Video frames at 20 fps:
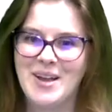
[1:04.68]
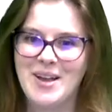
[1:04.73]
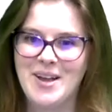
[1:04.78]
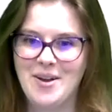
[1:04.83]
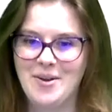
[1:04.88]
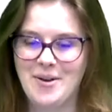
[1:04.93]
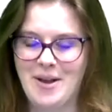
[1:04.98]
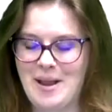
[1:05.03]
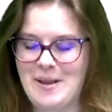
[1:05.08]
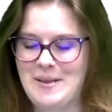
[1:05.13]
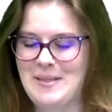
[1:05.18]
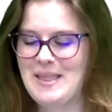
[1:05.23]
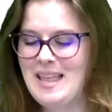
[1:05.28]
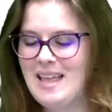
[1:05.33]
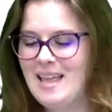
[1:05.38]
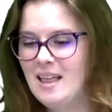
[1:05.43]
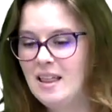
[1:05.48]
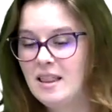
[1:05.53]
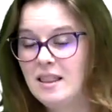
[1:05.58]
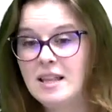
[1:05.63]
Okay,
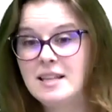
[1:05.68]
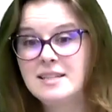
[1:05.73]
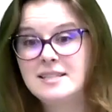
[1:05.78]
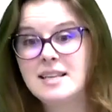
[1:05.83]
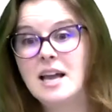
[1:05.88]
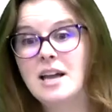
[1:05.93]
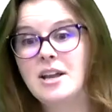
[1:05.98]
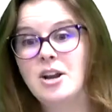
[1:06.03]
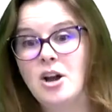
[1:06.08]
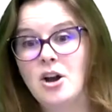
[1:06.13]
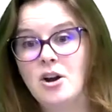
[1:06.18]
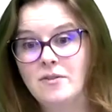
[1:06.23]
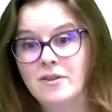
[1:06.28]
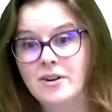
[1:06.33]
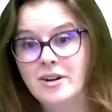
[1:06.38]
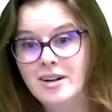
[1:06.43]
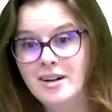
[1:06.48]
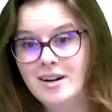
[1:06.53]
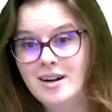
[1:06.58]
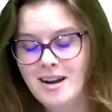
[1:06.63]
let's head
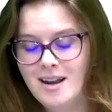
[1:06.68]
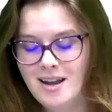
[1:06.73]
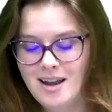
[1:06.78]
over